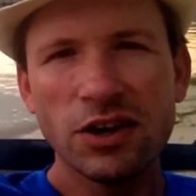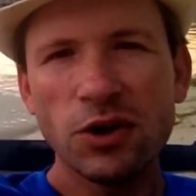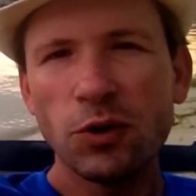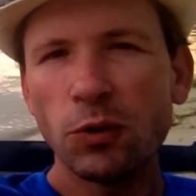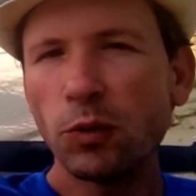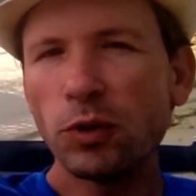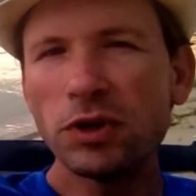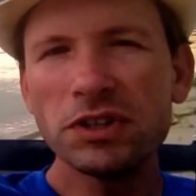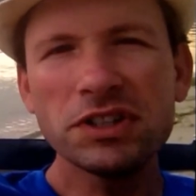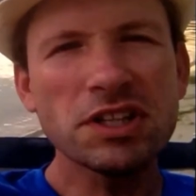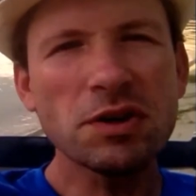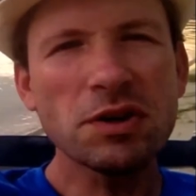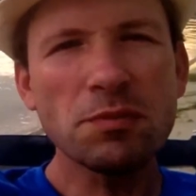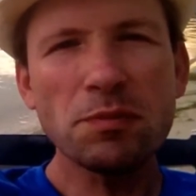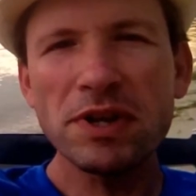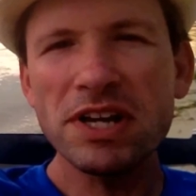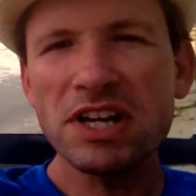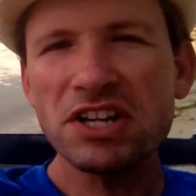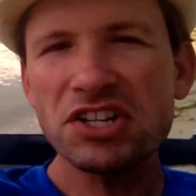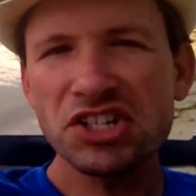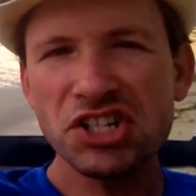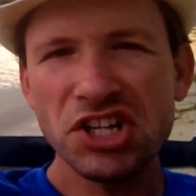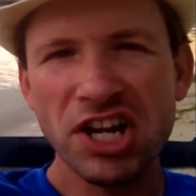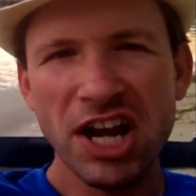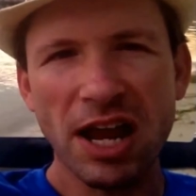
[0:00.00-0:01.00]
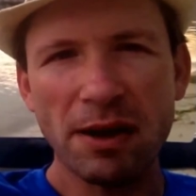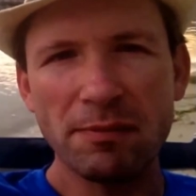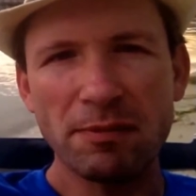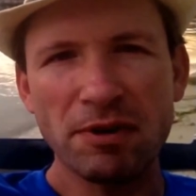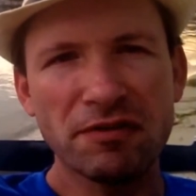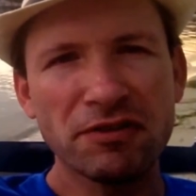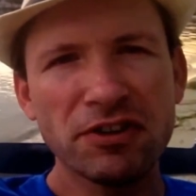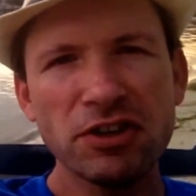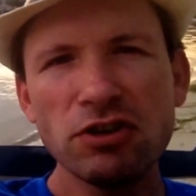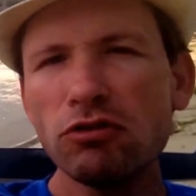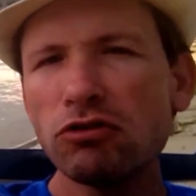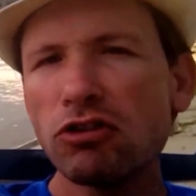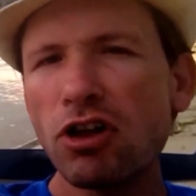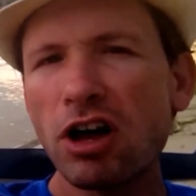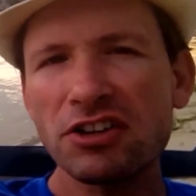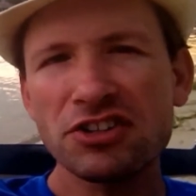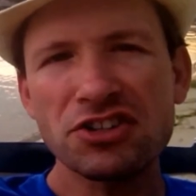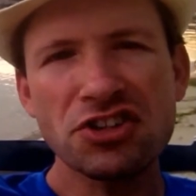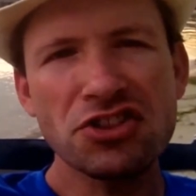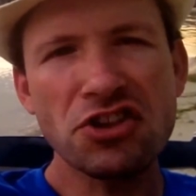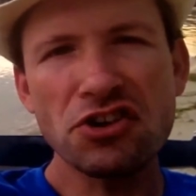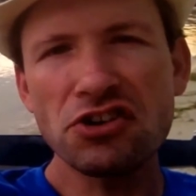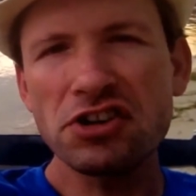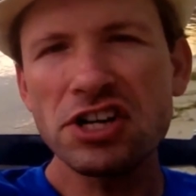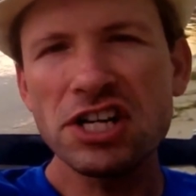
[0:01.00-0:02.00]
Wouldn't it be a shame if you
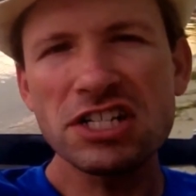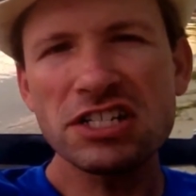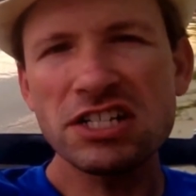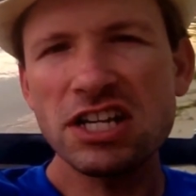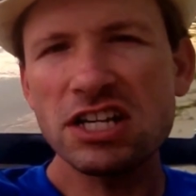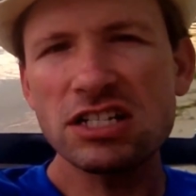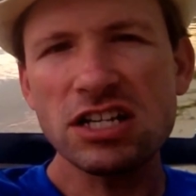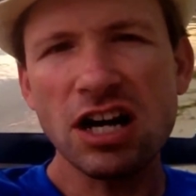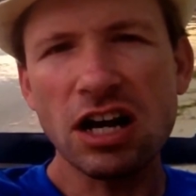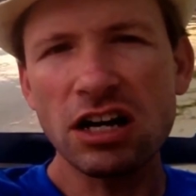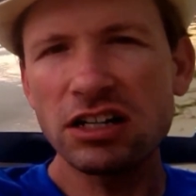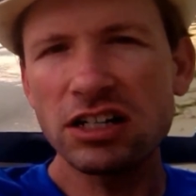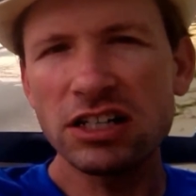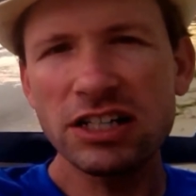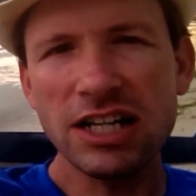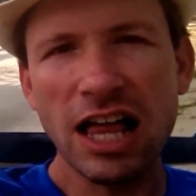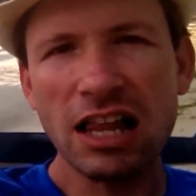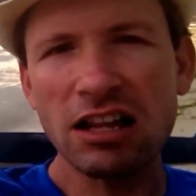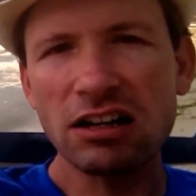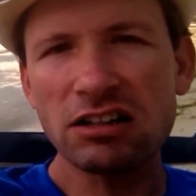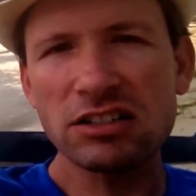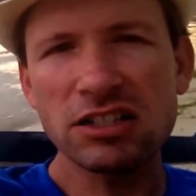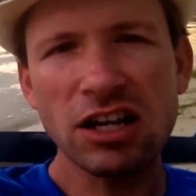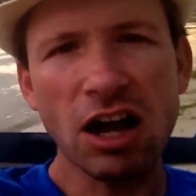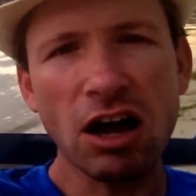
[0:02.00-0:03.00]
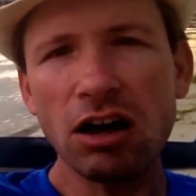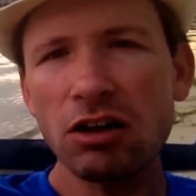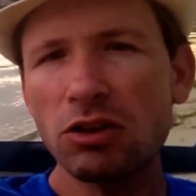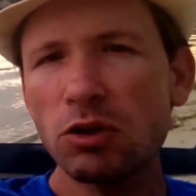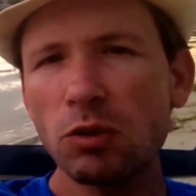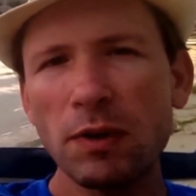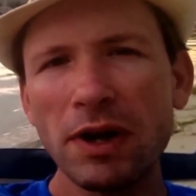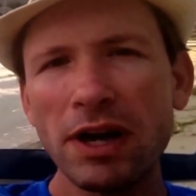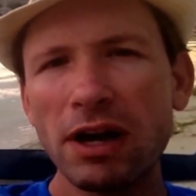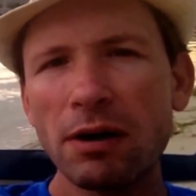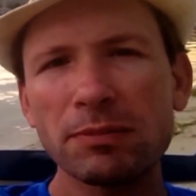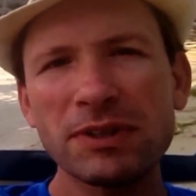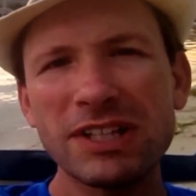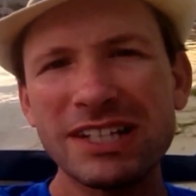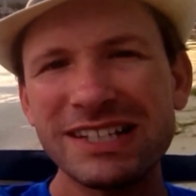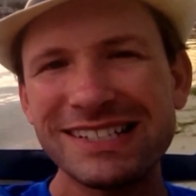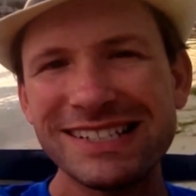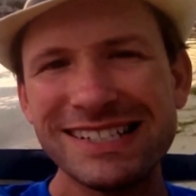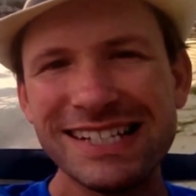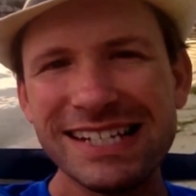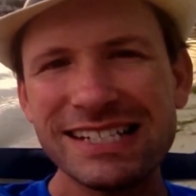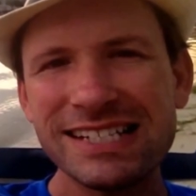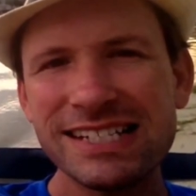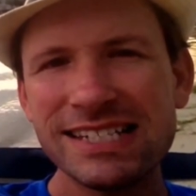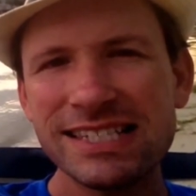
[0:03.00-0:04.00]
lost $3,600 all the way up to
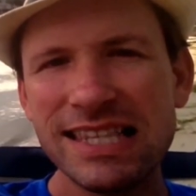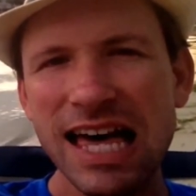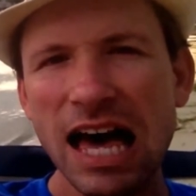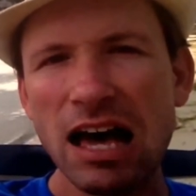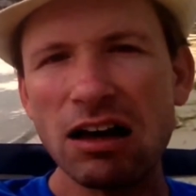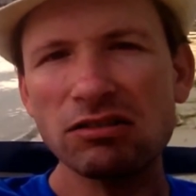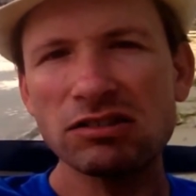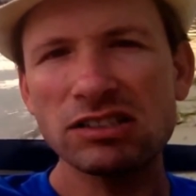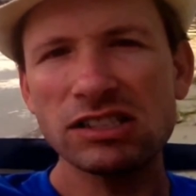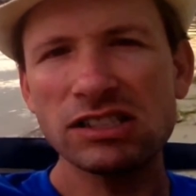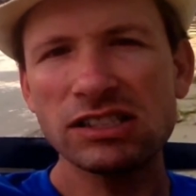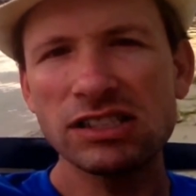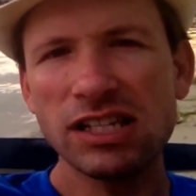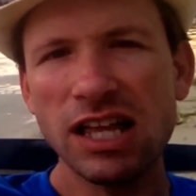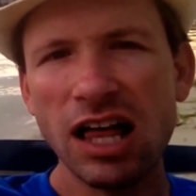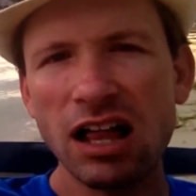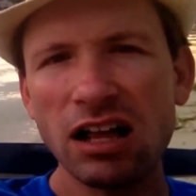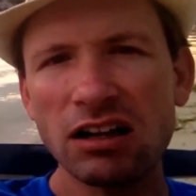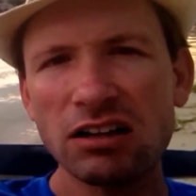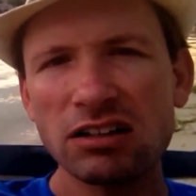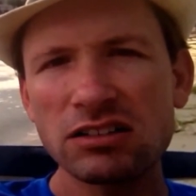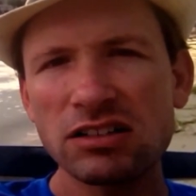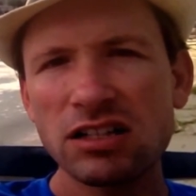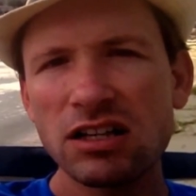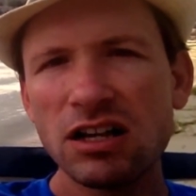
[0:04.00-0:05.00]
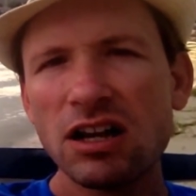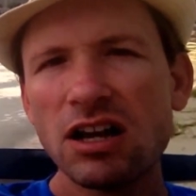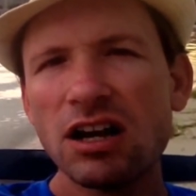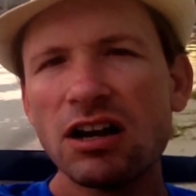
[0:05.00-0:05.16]
$6,000